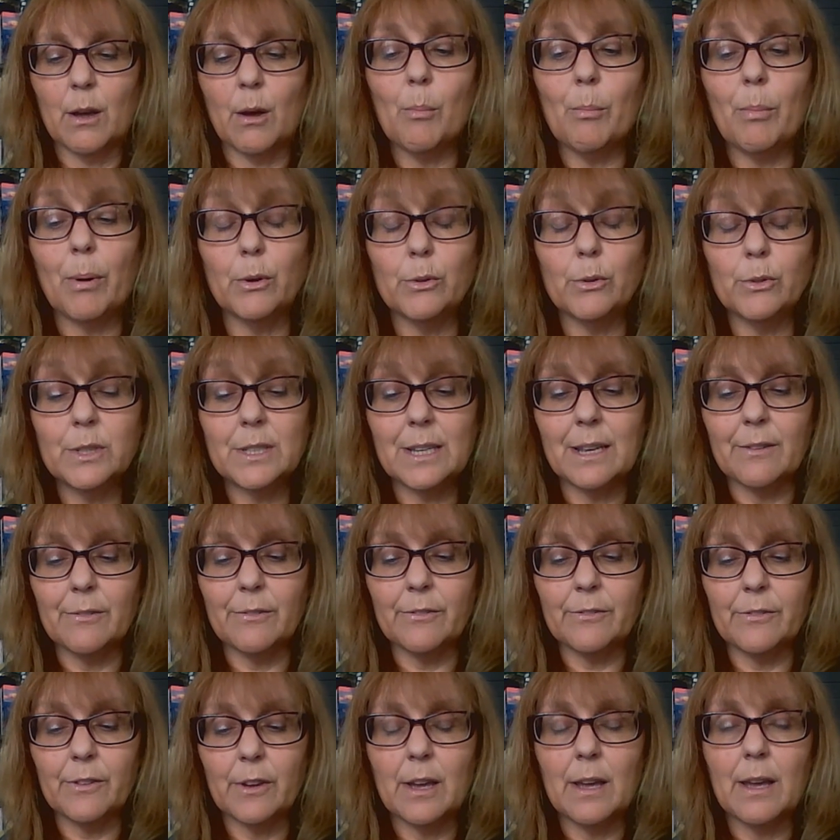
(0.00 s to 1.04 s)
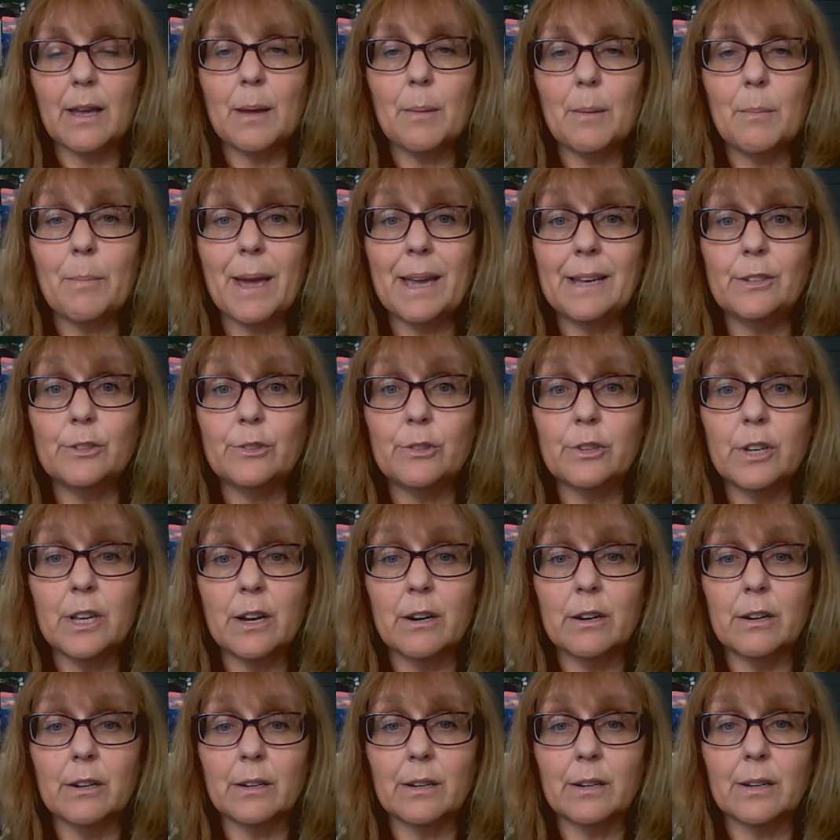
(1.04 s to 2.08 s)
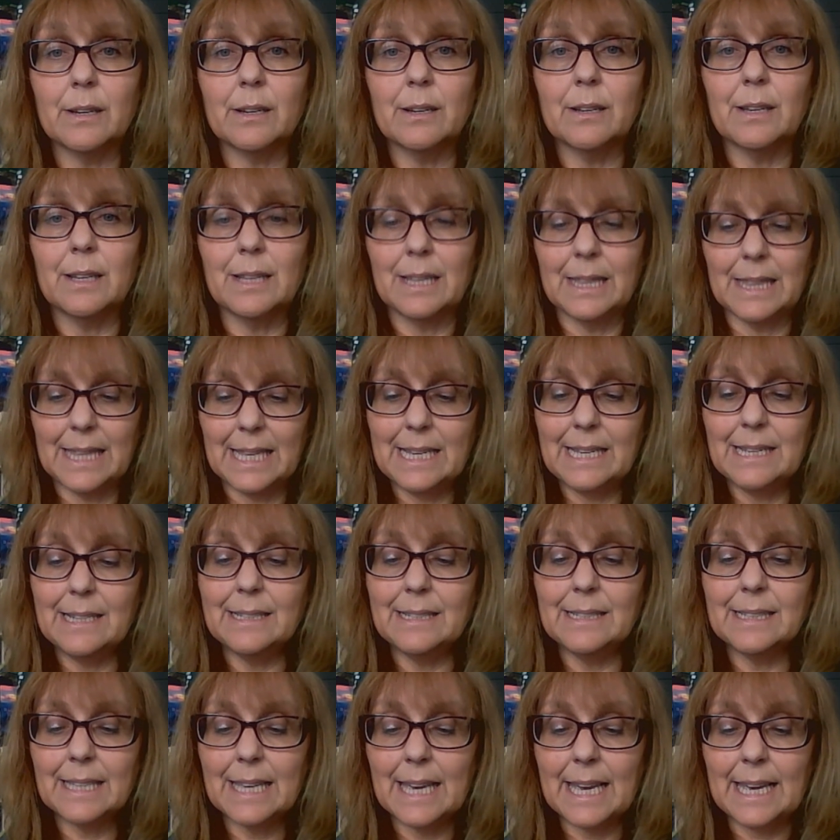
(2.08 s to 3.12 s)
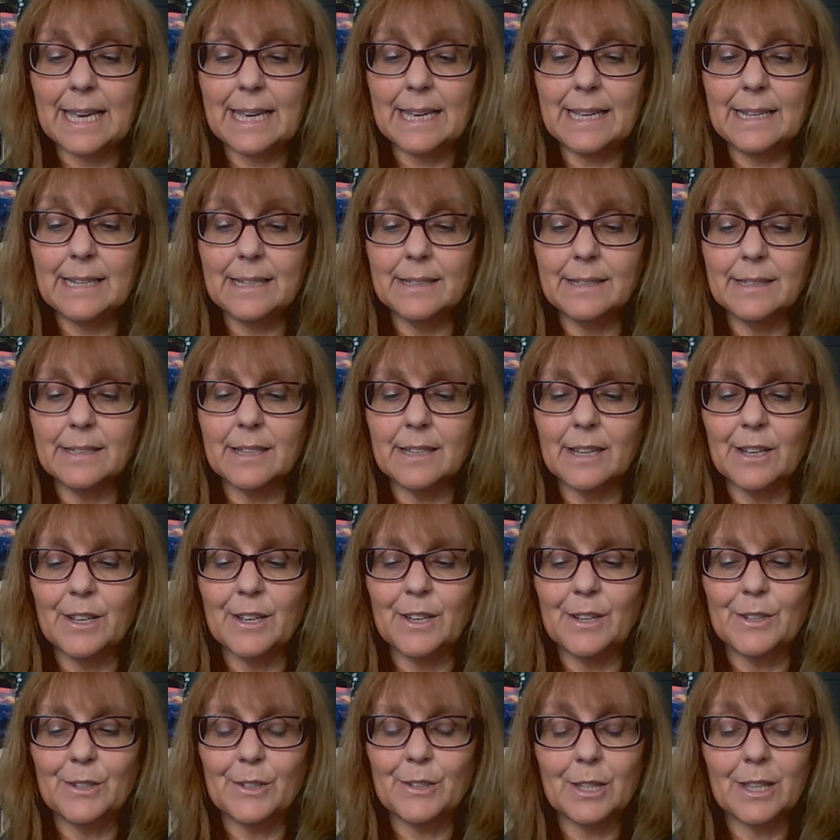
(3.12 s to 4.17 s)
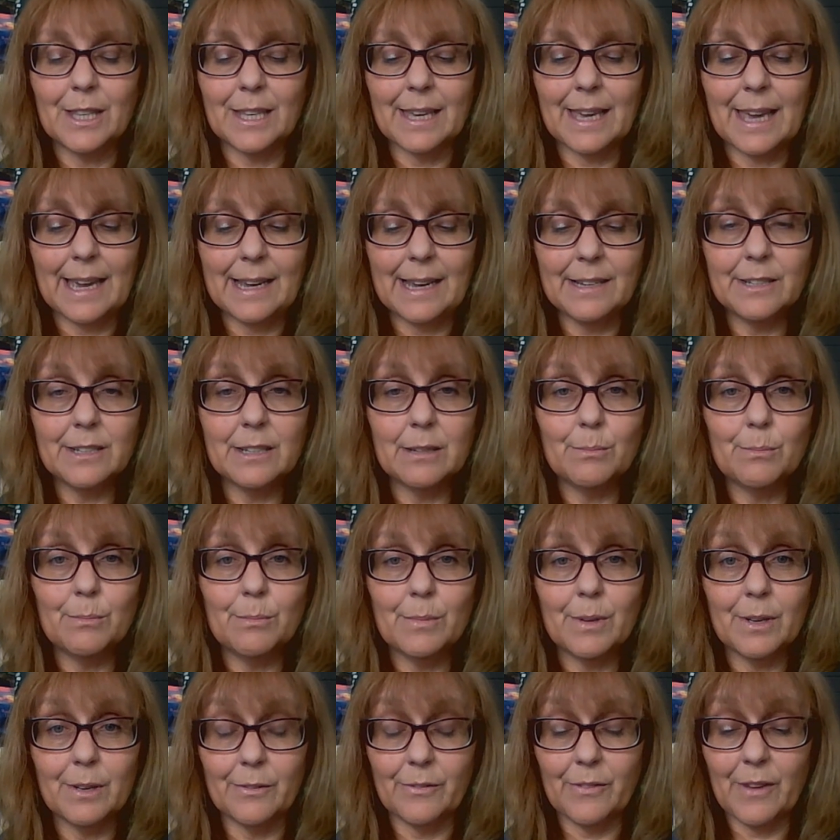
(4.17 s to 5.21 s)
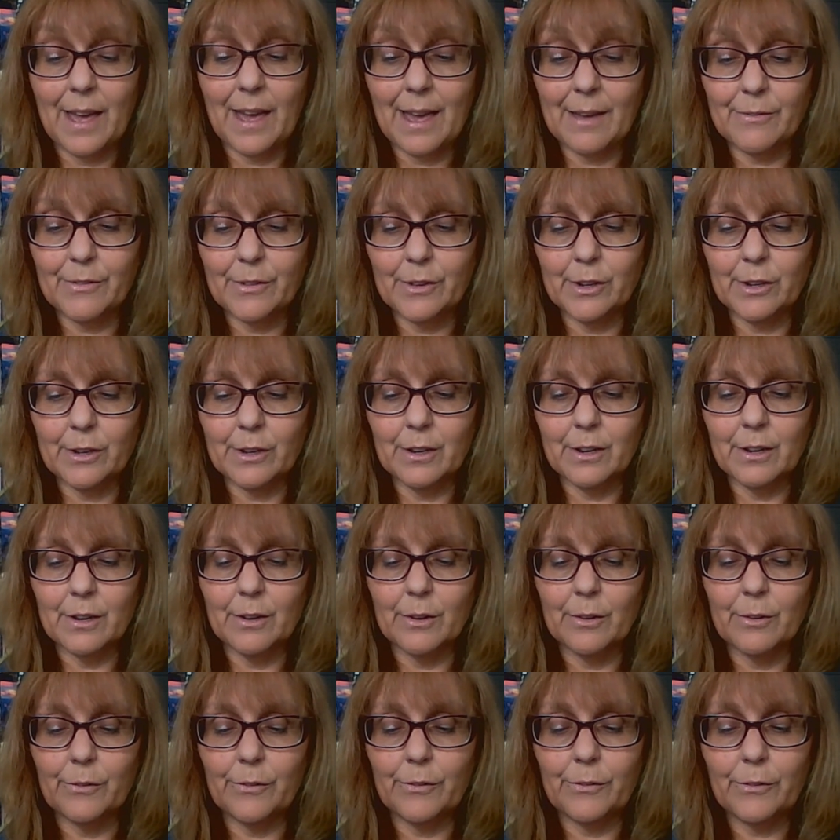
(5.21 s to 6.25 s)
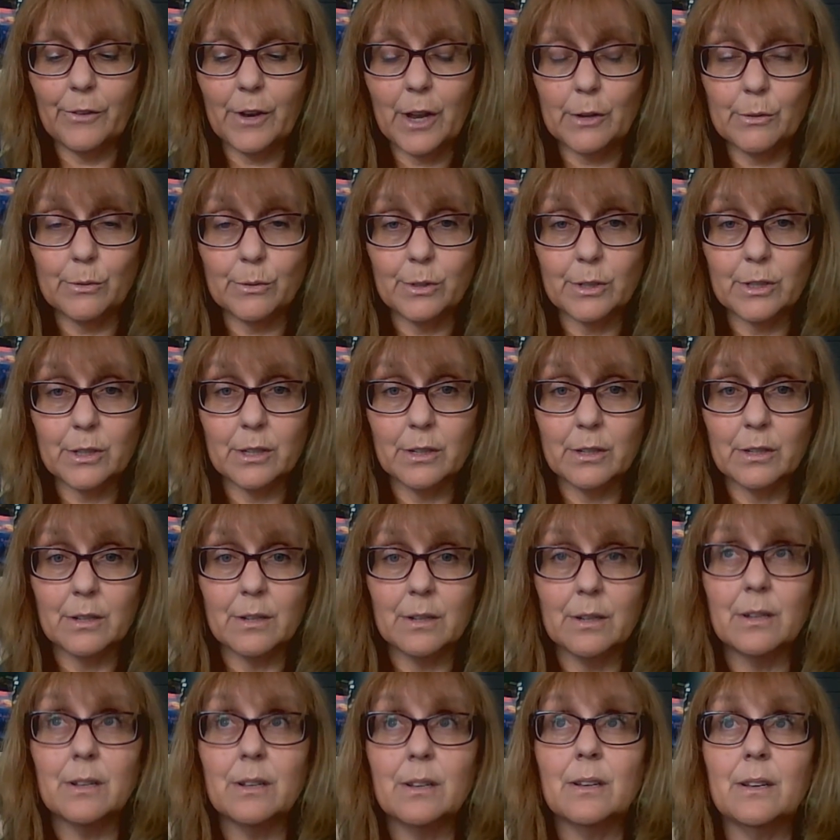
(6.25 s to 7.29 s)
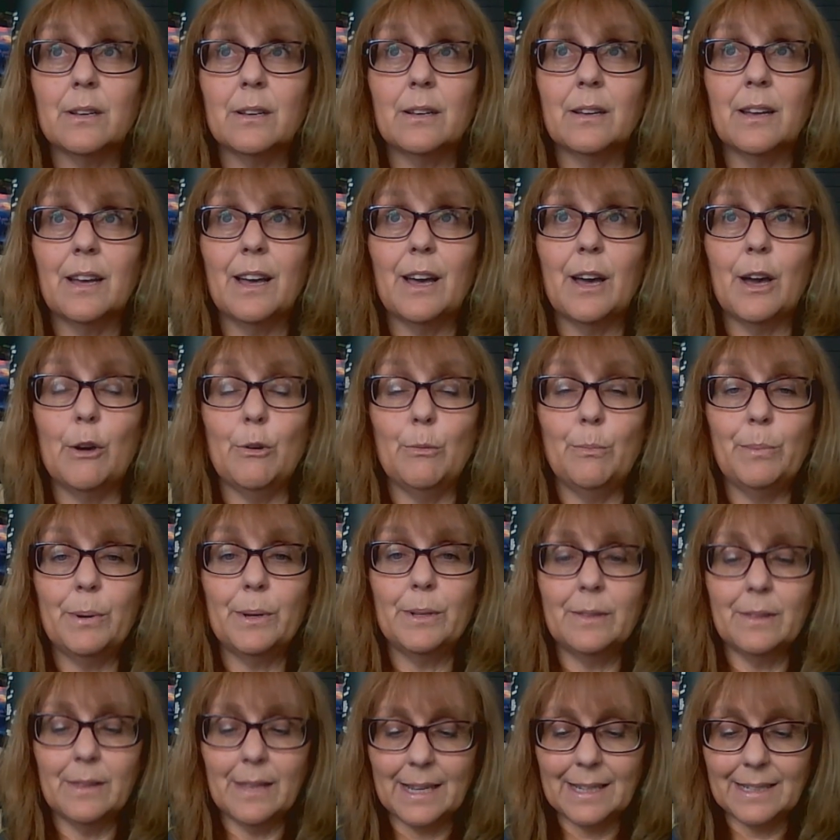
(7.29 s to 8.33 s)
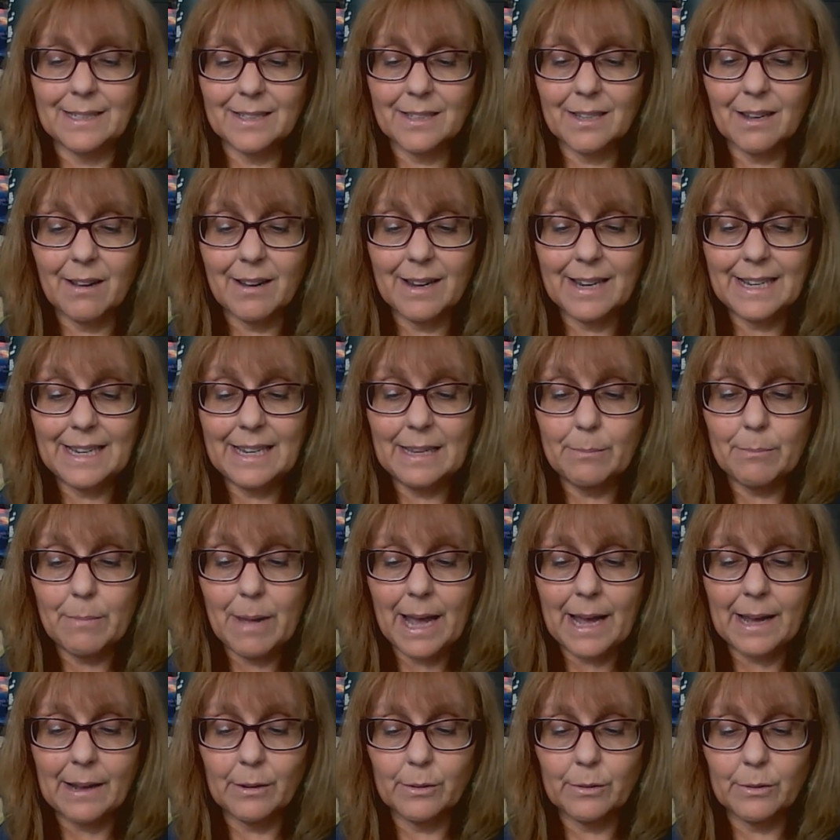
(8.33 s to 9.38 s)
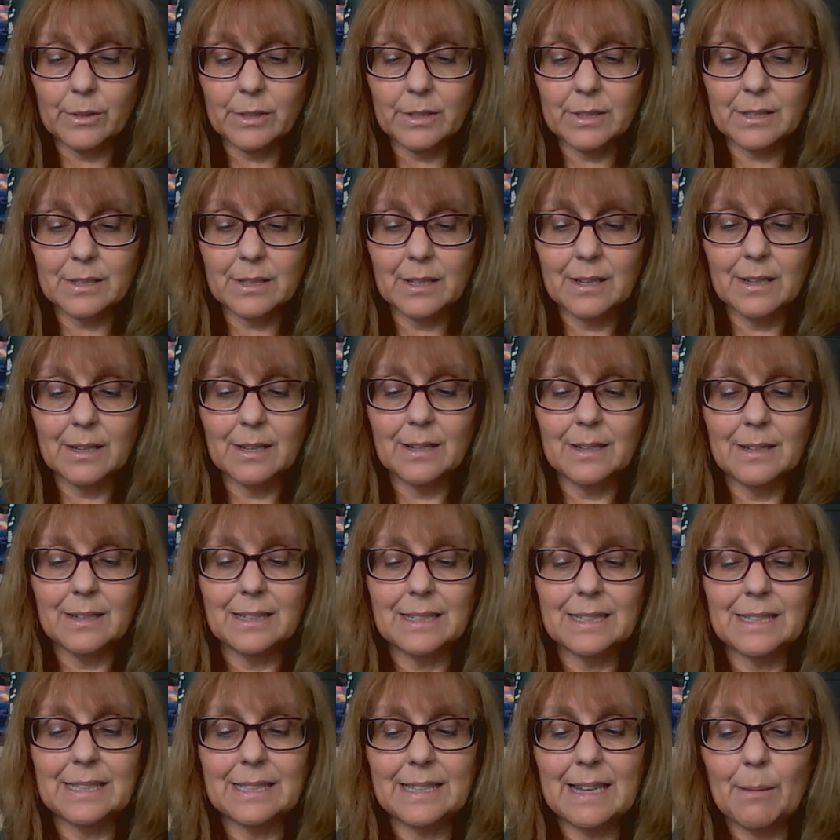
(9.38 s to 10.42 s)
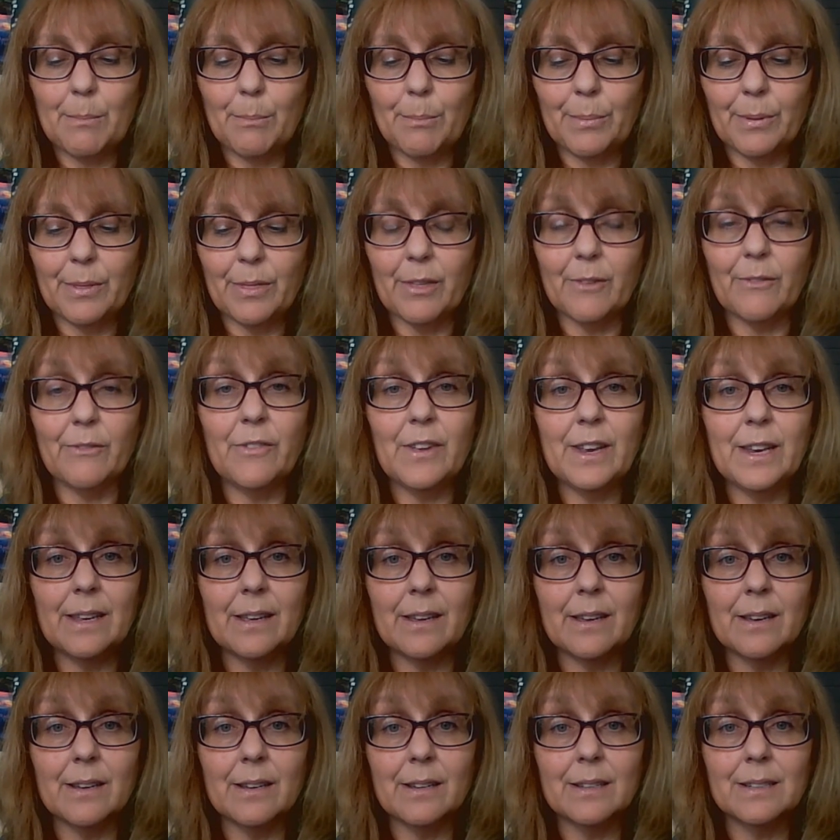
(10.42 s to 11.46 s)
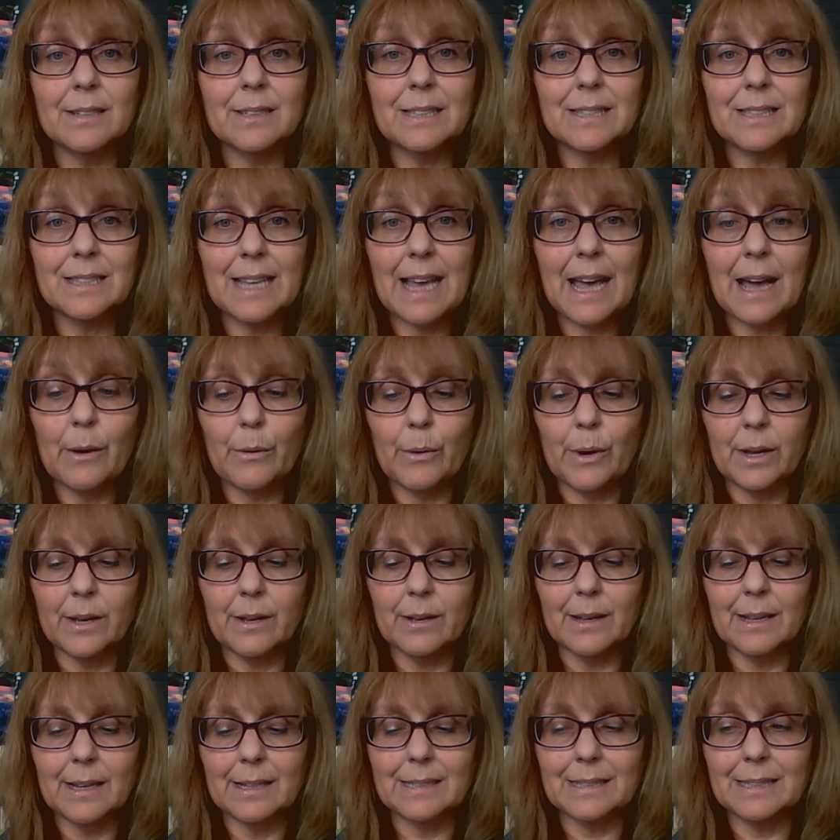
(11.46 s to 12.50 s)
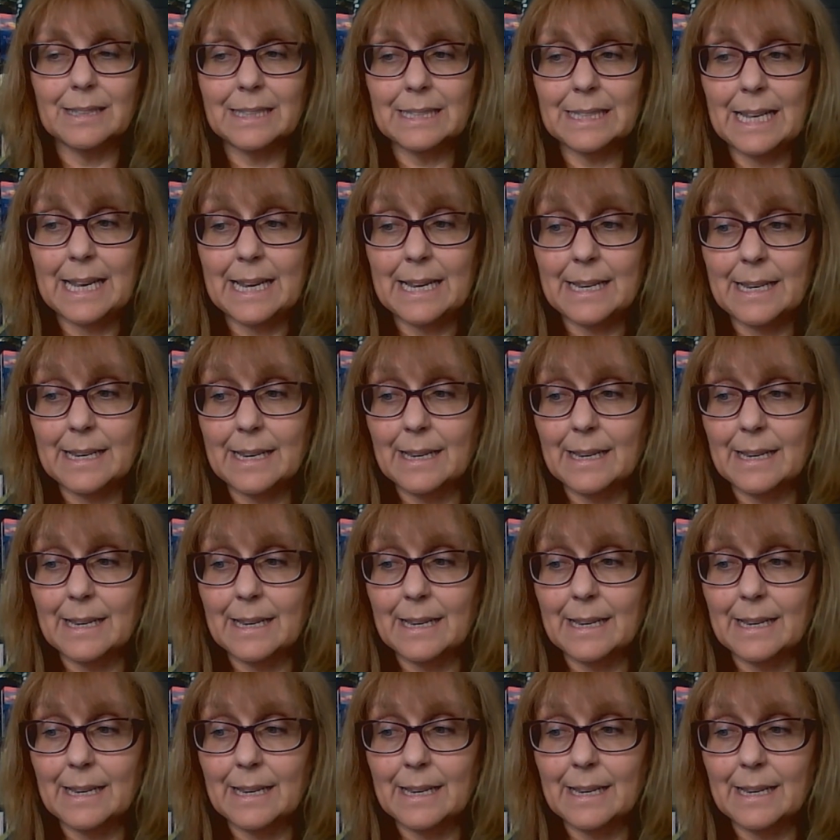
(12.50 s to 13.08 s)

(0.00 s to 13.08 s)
Pontiff, Patriarch, these keys to the kingdom of heaven float. Open their tiny mouths, sip the vinegar sour as sin.